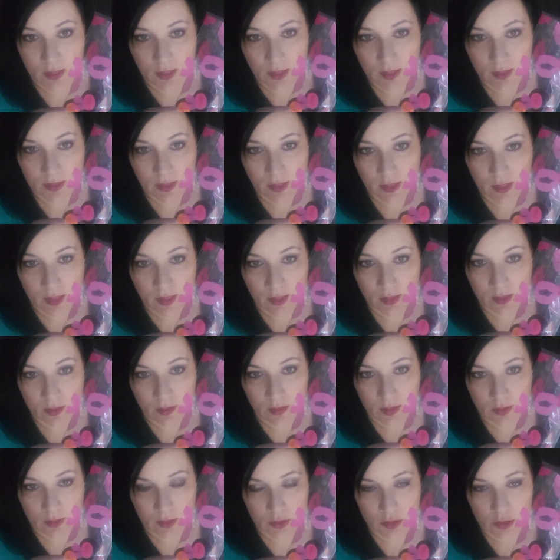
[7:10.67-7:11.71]
and had
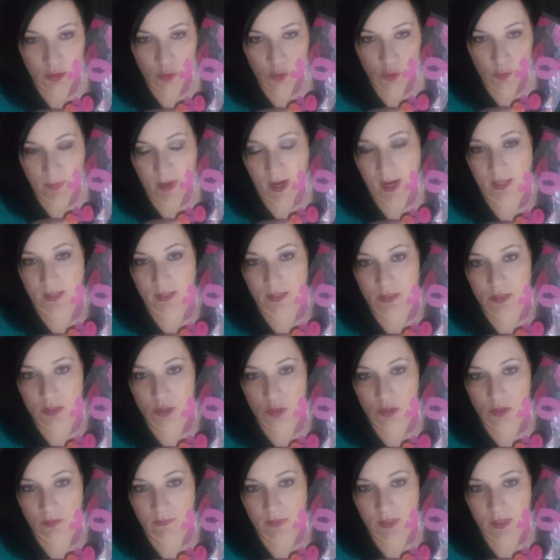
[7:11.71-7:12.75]
like a huge package
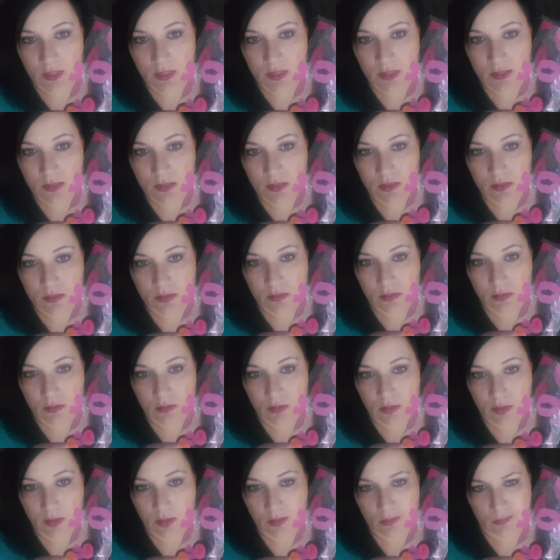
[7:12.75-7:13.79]
of these,
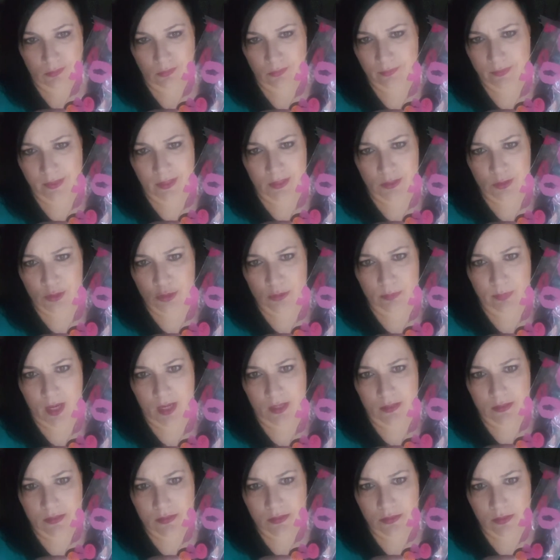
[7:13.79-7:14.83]
and they were like
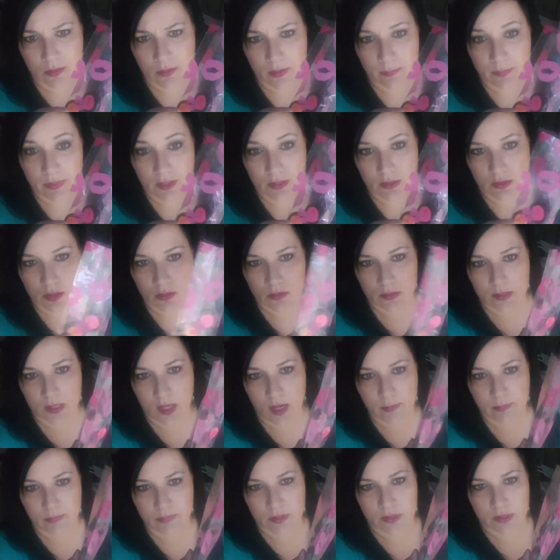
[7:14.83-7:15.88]
$2. So I picked those
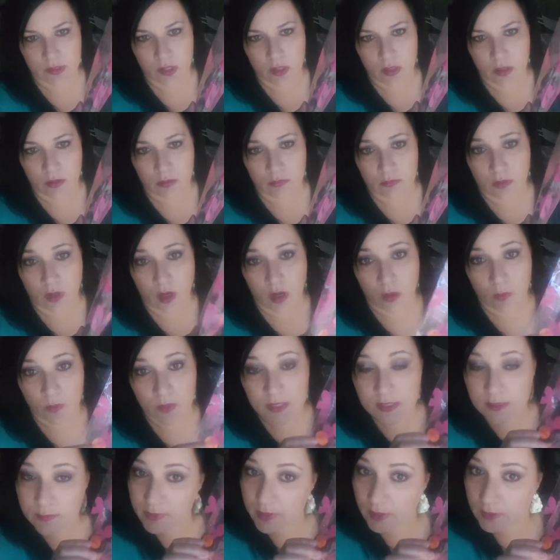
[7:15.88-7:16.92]
up. So
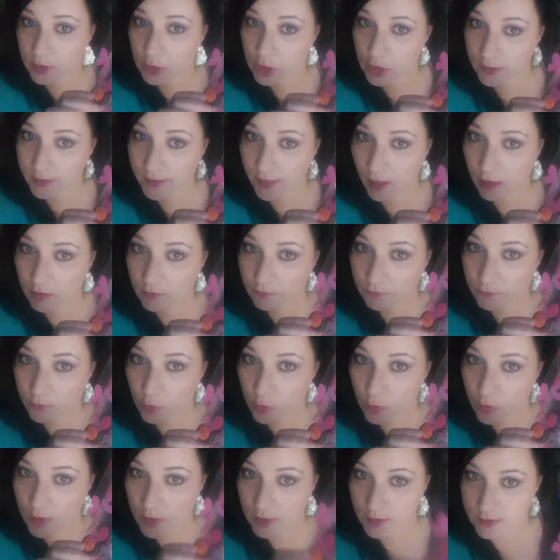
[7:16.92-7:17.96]
always be on the lookout
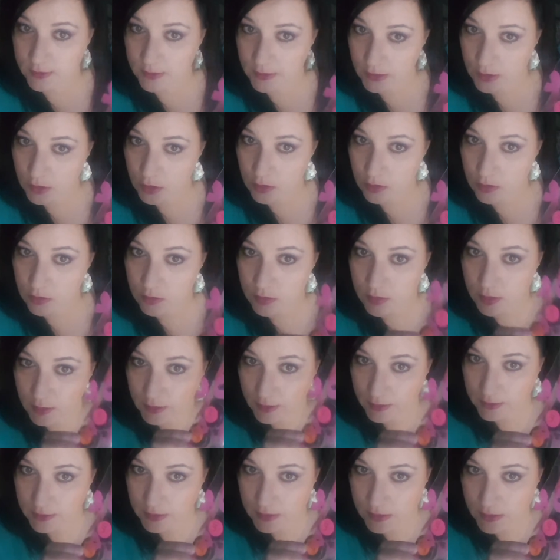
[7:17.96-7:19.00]
for deals,
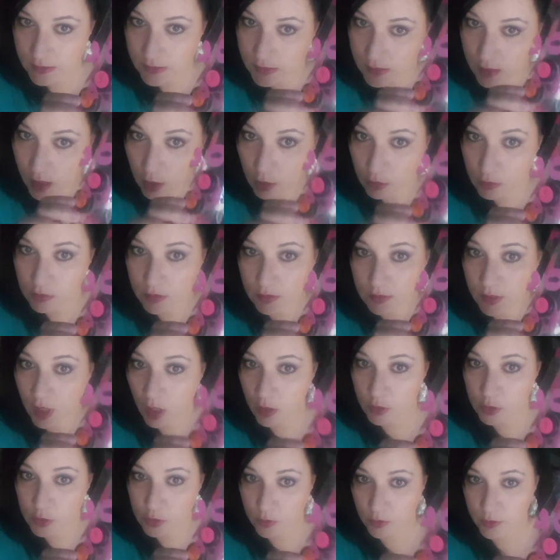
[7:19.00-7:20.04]
ladies.
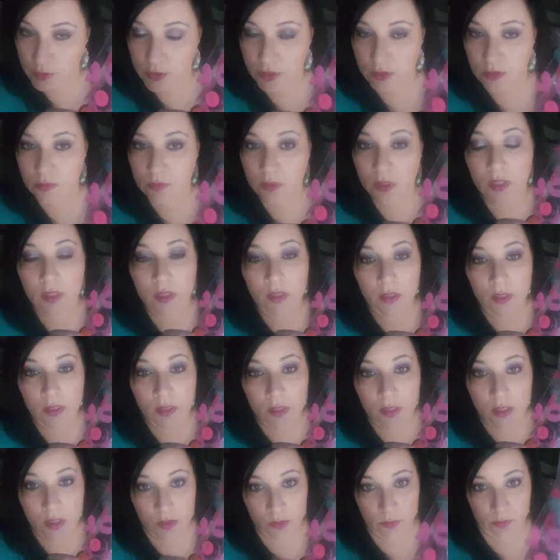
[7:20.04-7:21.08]
Dollar store too
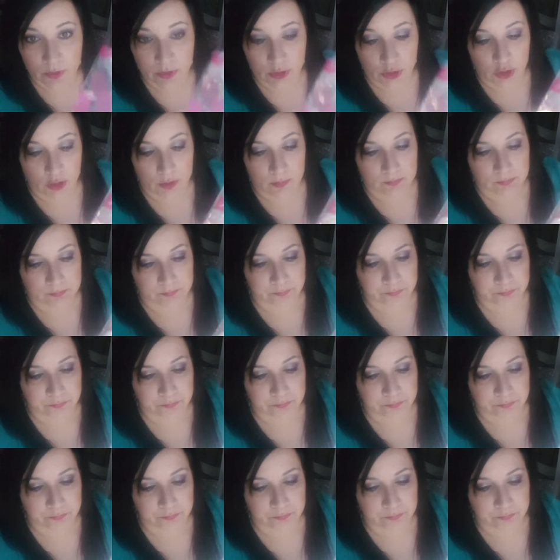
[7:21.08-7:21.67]
is really good.